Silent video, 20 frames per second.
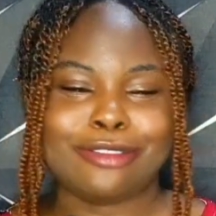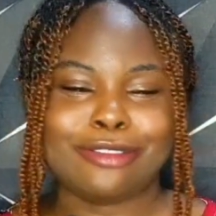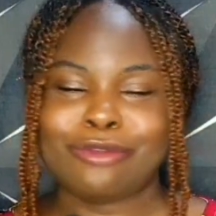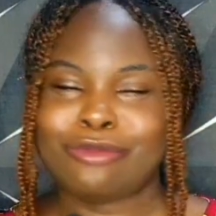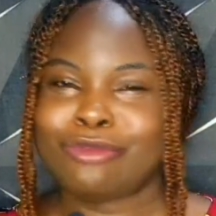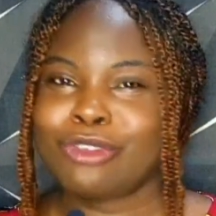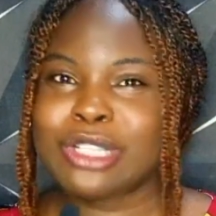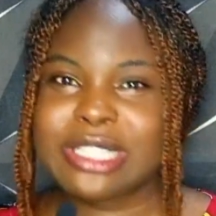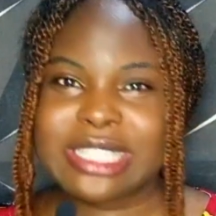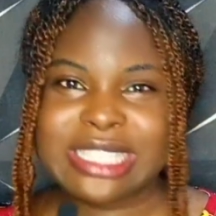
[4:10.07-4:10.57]

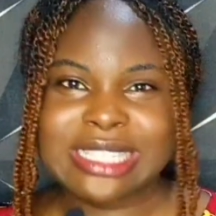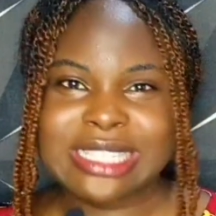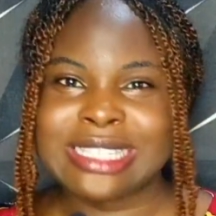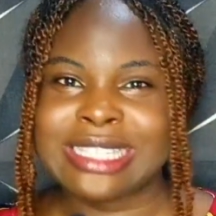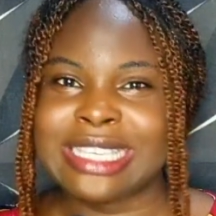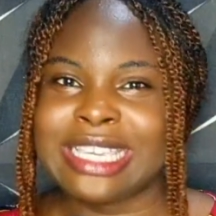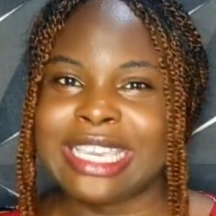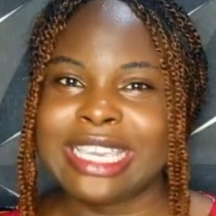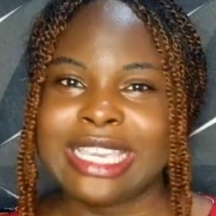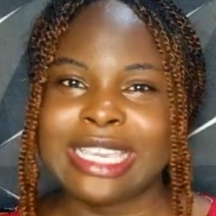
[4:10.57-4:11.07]
wrote
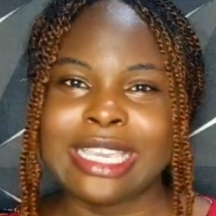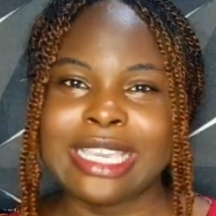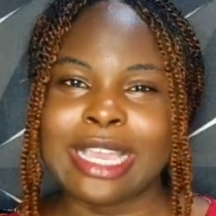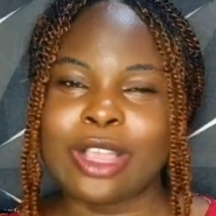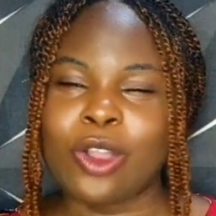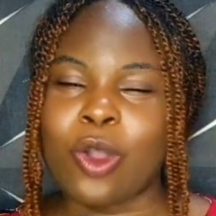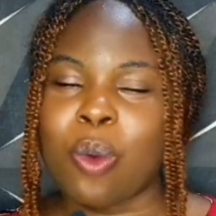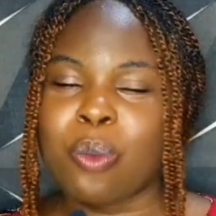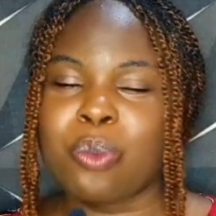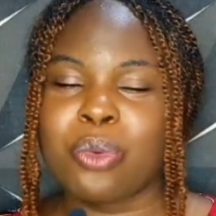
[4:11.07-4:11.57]
the
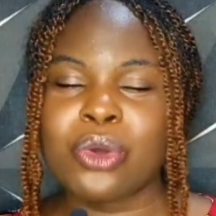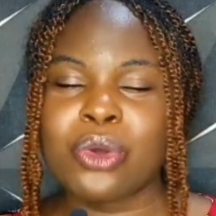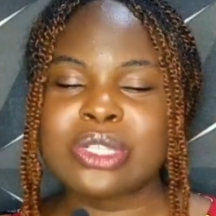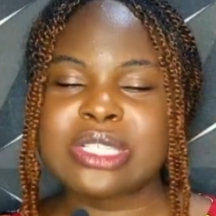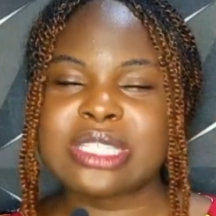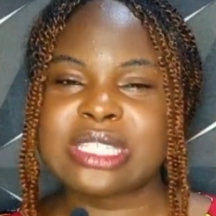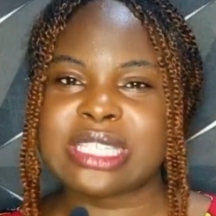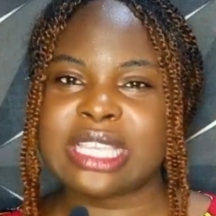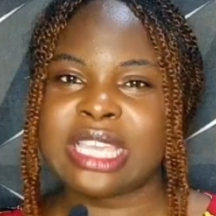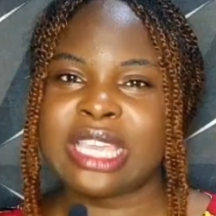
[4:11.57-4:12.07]

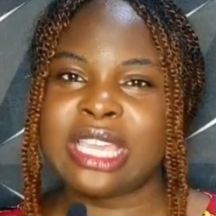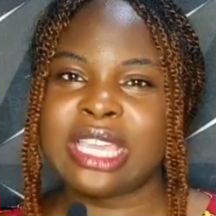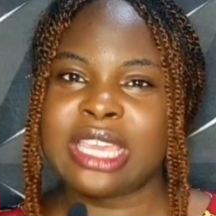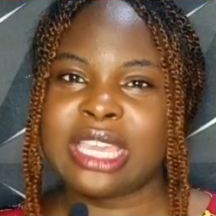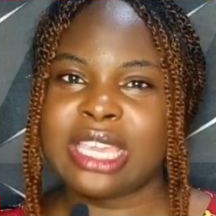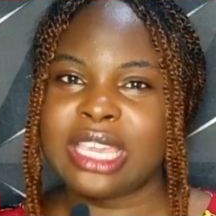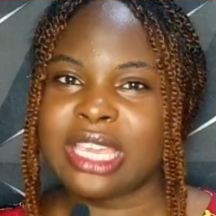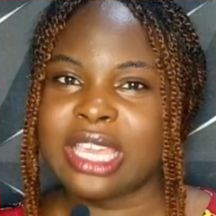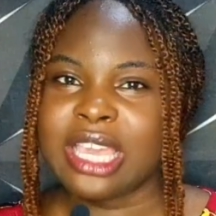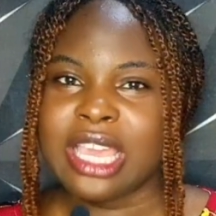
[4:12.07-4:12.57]
composed
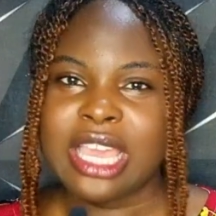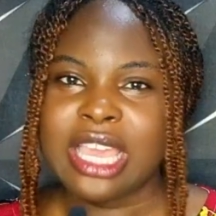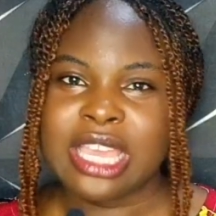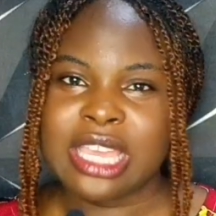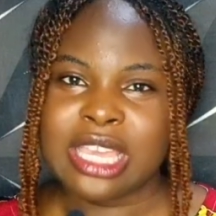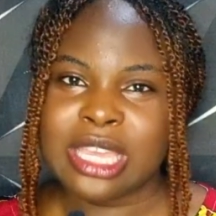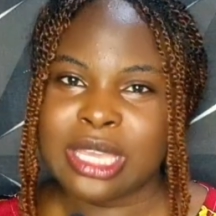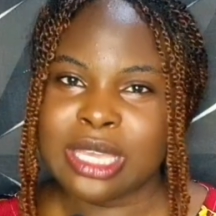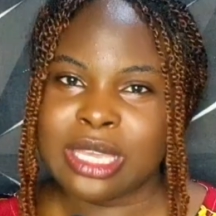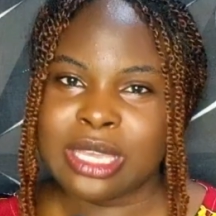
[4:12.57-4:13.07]
an
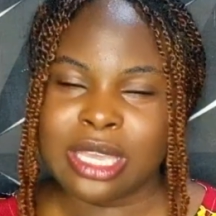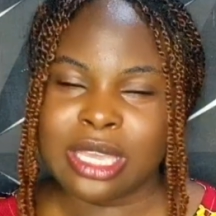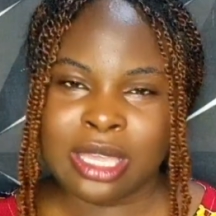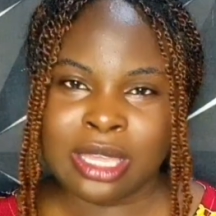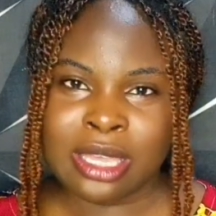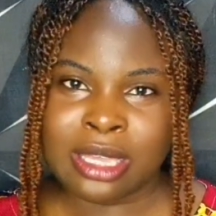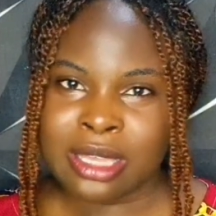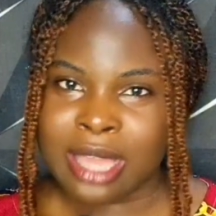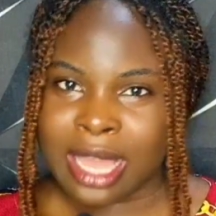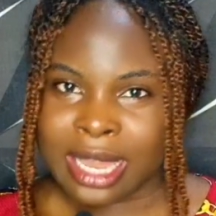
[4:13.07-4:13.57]

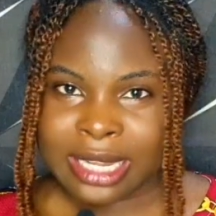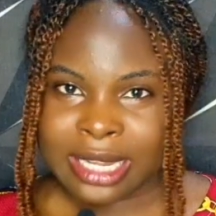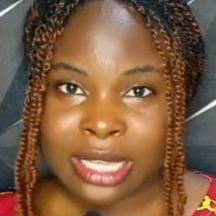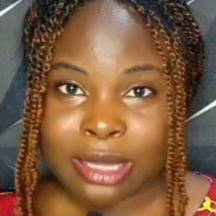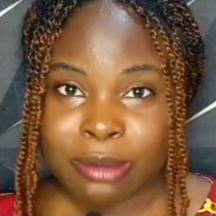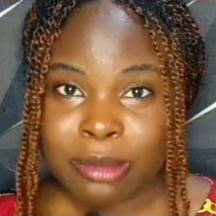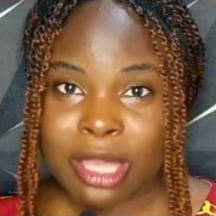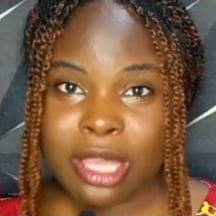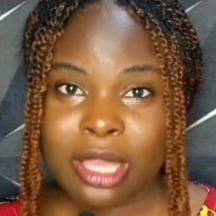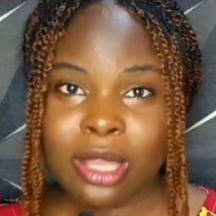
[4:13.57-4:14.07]

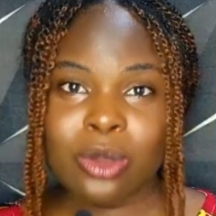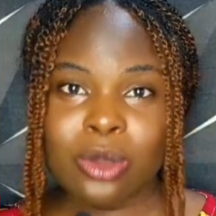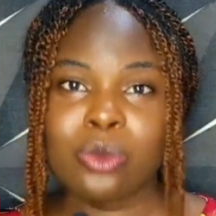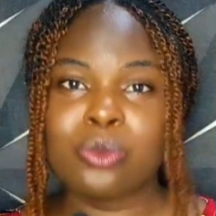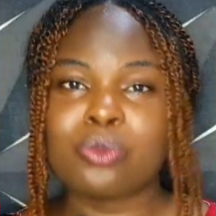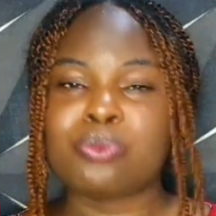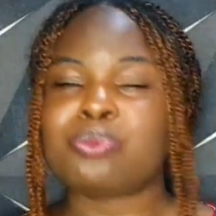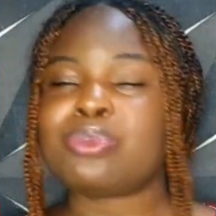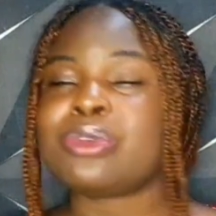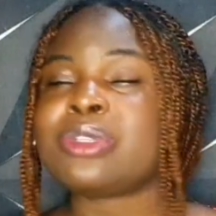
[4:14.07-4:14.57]

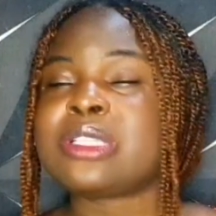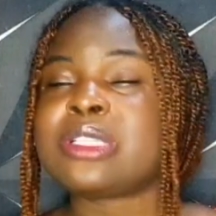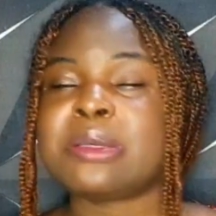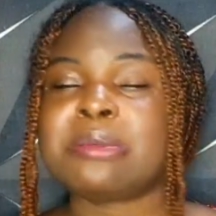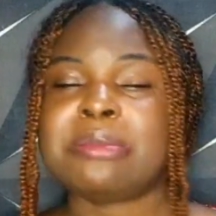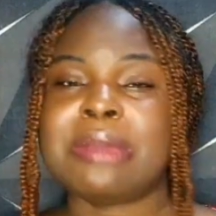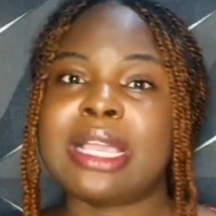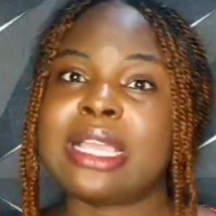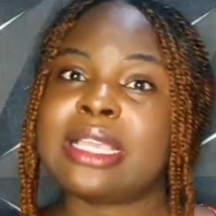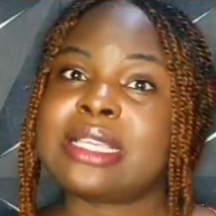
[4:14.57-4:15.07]
email, put
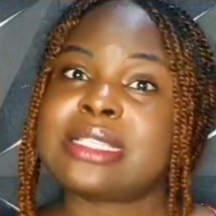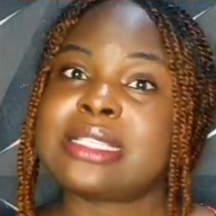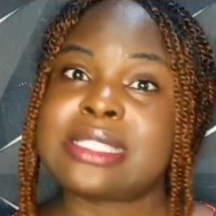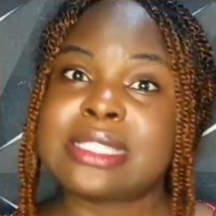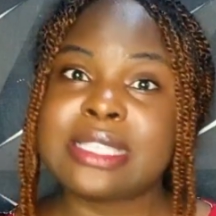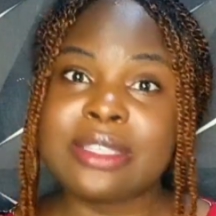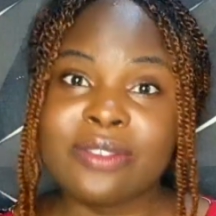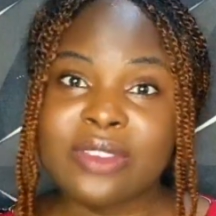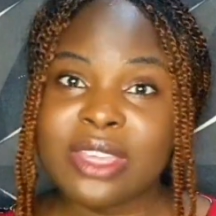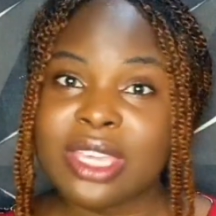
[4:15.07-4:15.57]
in my
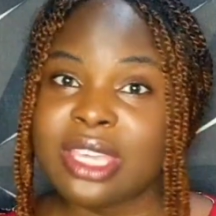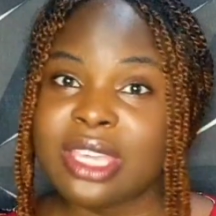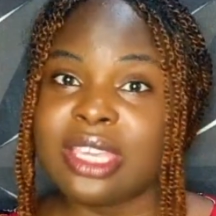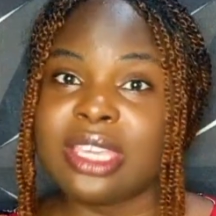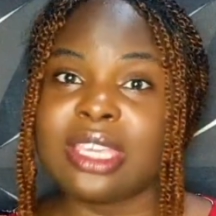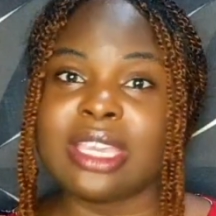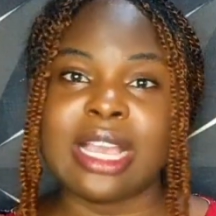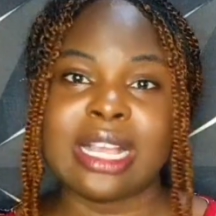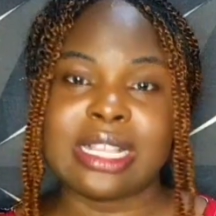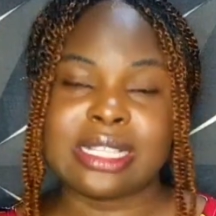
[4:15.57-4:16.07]

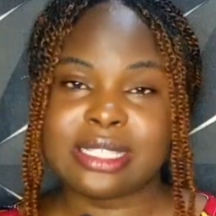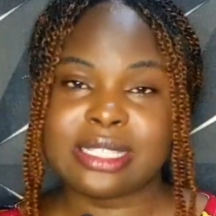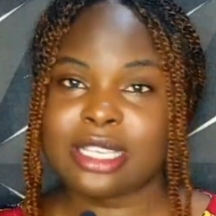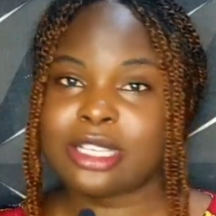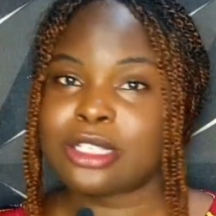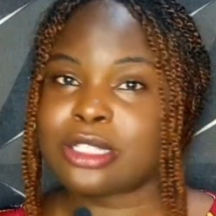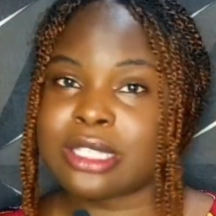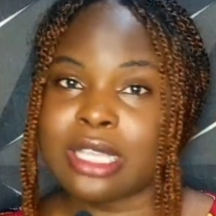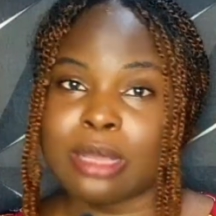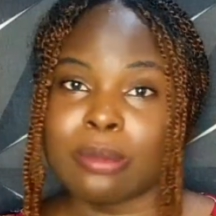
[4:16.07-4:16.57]
CV and
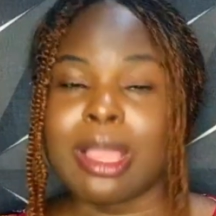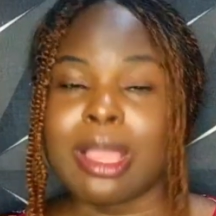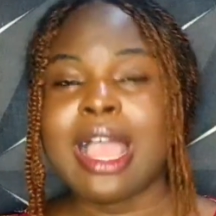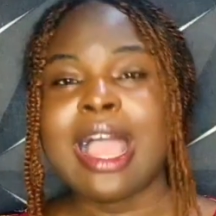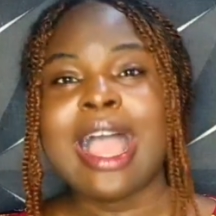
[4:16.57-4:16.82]
sent to them.